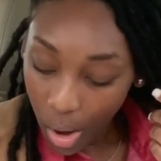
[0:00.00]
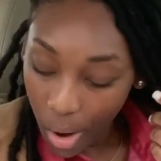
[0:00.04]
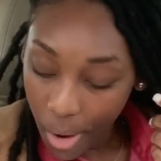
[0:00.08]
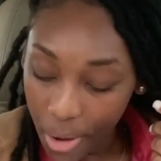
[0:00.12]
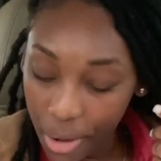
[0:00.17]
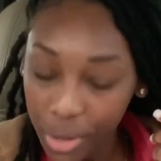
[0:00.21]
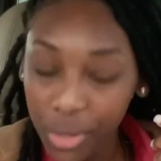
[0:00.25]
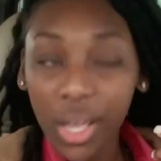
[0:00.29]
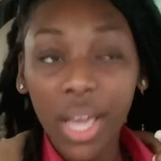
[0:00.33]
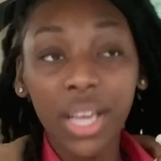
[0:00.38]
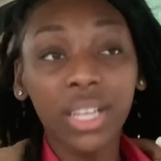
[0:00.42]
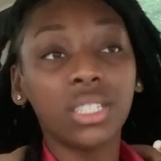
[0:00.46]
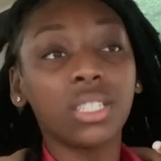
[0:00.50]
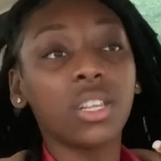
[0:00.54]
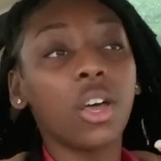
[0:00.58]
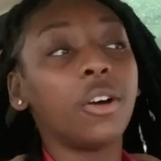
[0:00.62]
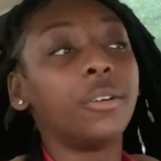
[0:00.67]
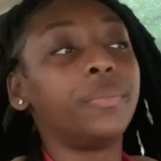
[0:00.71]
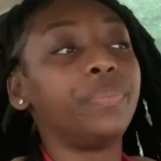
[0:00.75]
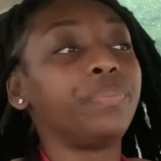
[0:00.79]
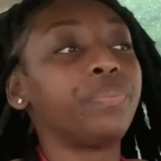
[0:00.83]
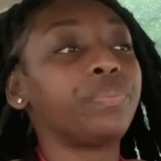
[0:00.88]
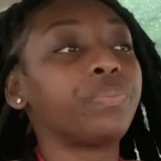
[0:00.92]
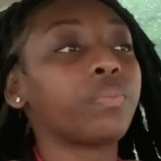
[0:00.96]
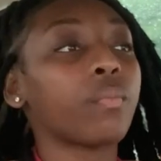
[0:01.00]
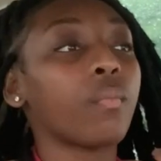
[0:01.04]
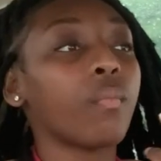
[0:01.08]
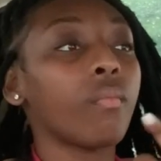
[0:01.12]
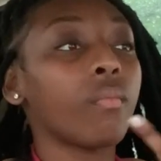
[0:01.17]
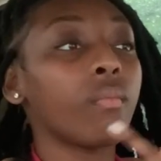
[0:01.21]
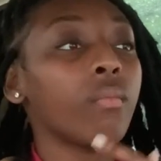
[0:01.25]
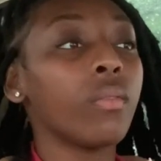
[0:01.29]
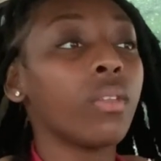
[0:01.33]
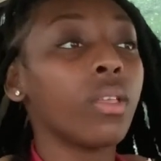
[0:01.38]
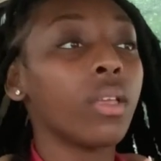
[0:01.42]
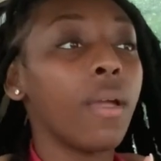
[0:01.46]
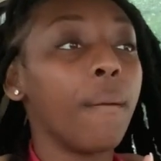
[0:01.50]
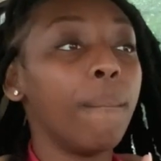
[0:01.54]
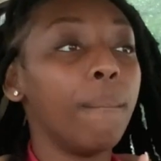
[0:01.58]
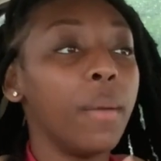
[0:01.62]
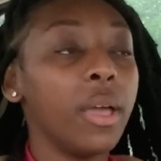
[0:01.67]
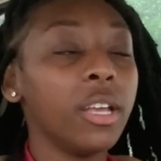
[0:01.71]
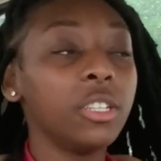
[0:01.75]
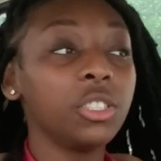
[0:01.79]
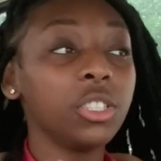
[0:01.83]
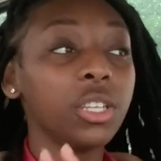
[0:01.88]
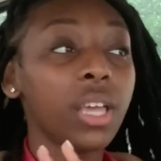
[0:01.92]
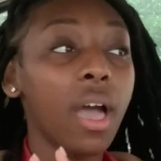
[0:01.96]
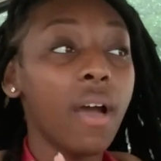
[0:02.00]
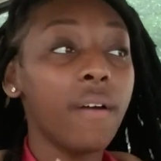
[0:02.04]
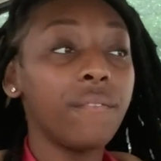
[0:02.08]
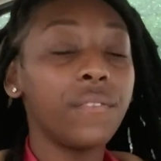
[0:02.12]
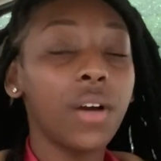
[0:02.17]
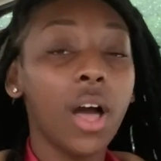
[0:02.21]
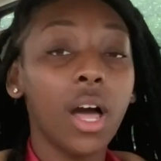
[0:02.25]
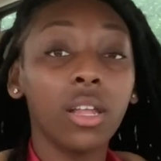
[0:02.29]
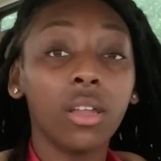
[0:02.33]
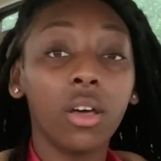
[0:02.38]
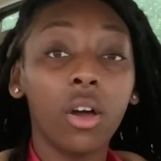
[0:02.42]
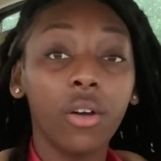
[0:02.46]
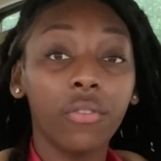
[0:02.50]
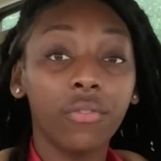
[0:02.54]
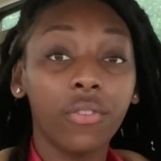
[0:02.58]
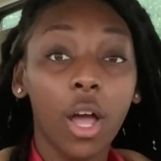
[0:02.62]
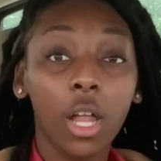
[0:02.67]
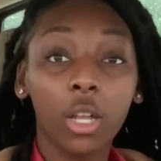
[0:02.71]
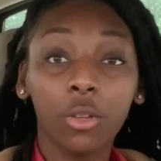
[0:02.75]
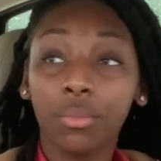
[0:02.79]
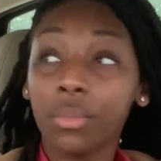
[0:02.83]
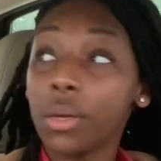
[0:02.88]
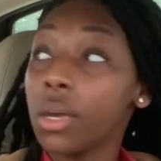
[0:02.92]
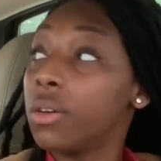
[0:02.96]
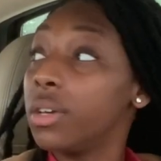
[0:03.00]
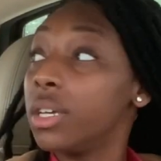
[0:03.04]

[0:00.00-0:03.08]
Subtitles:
Okay, so make sure y'all follow me on